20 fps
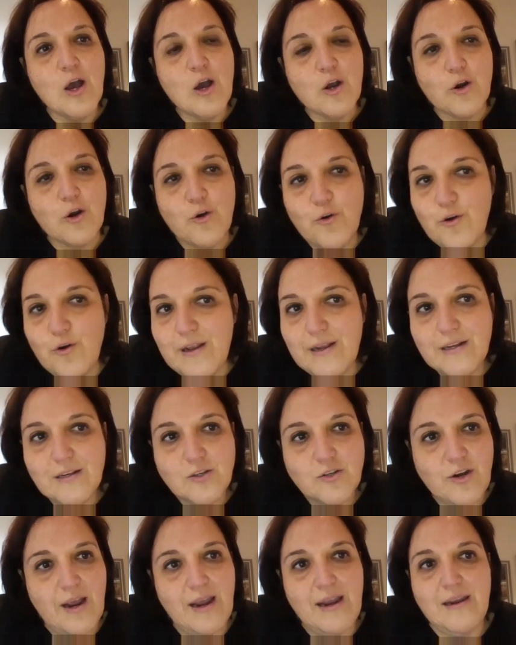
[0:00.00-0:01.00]
grueling
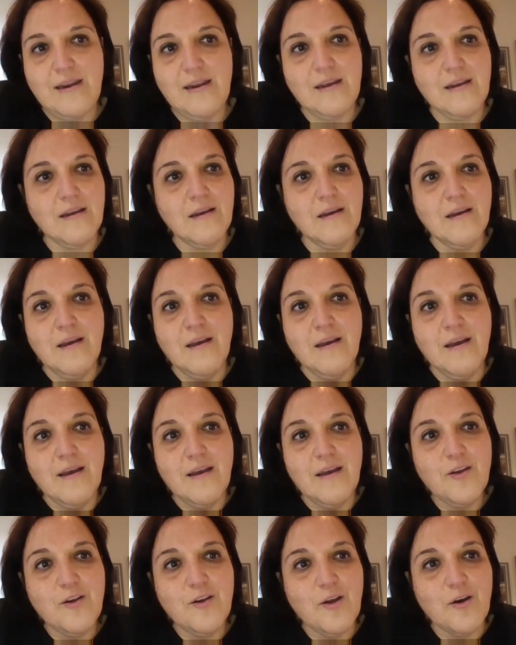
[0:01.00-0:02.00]
training,
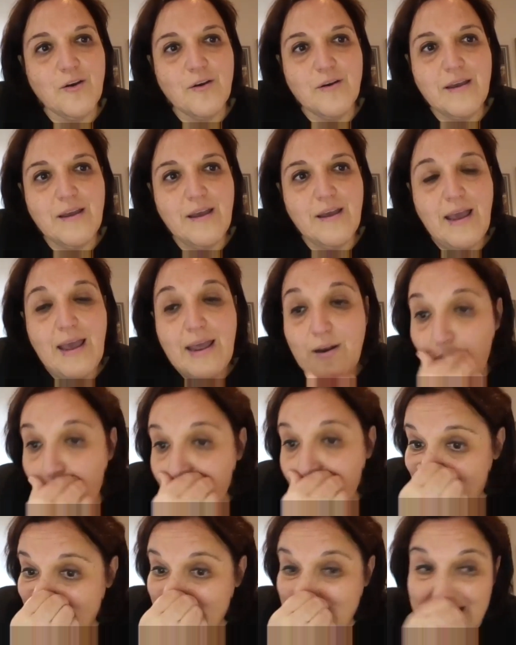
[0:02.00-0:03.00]
you know, and
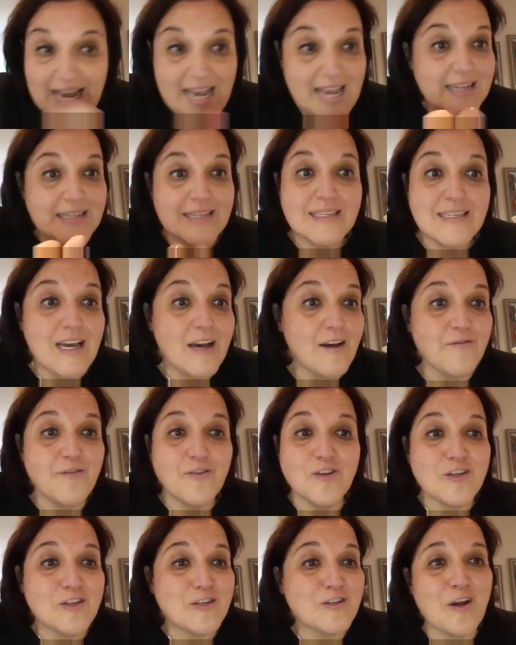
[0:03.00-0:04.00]
on the day itself,
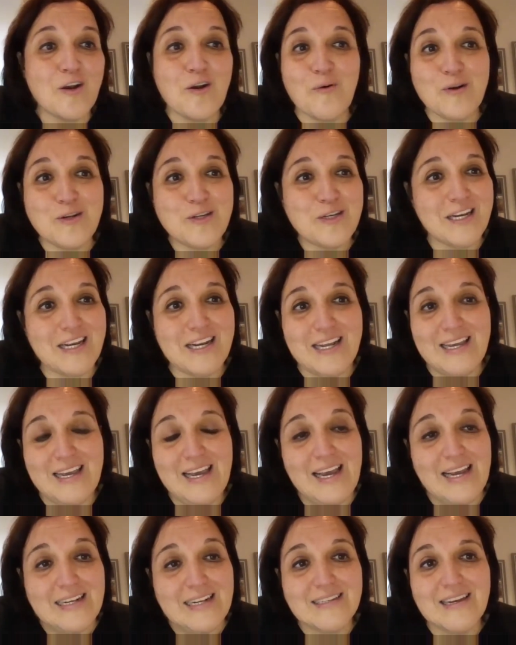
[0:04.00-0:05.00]
you just don't know what you're going
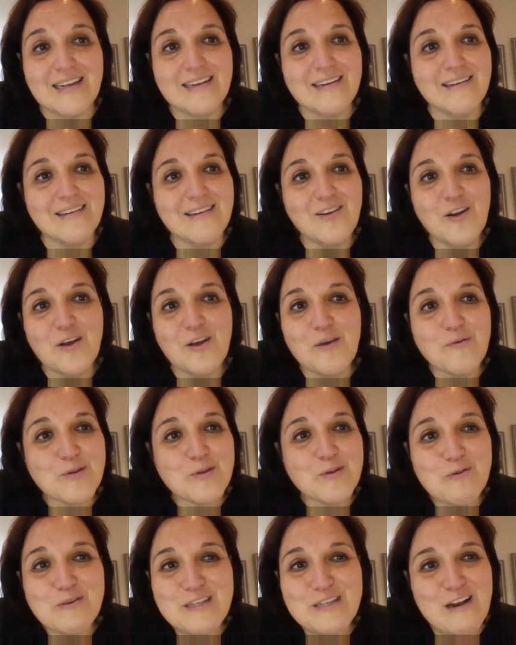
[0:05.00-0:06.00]
to get. And, you know, there
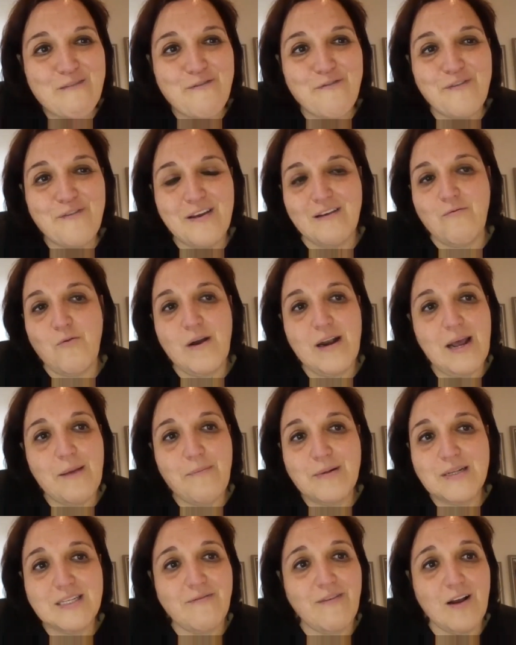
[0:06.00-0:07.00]
was always that fear, what
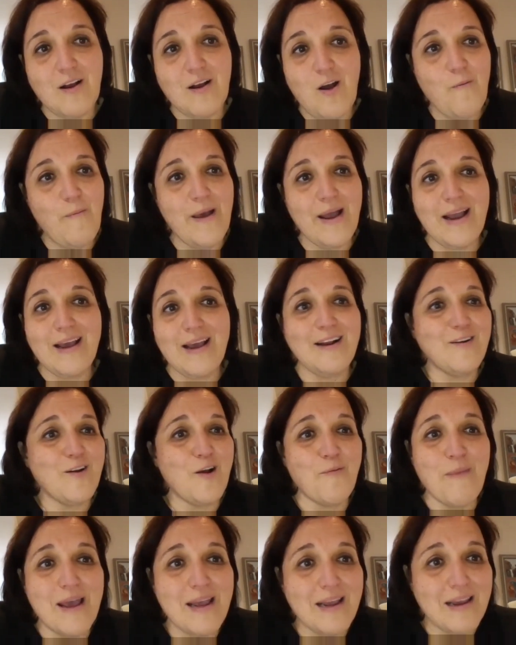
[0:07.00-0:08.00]
happens if I go back and I
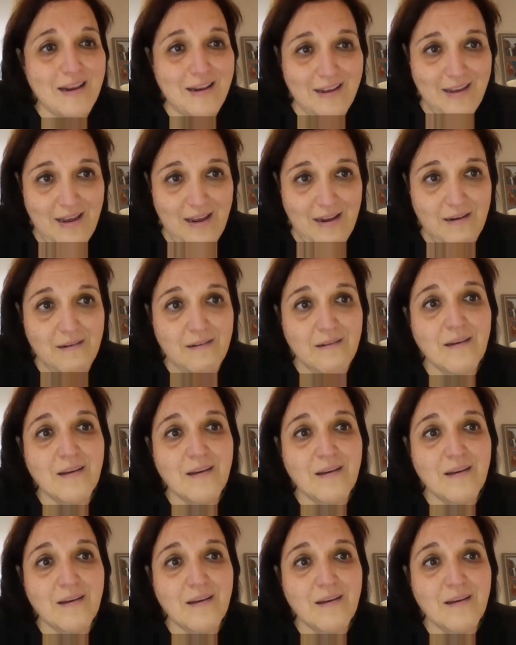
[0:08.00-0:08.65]
don't make it again?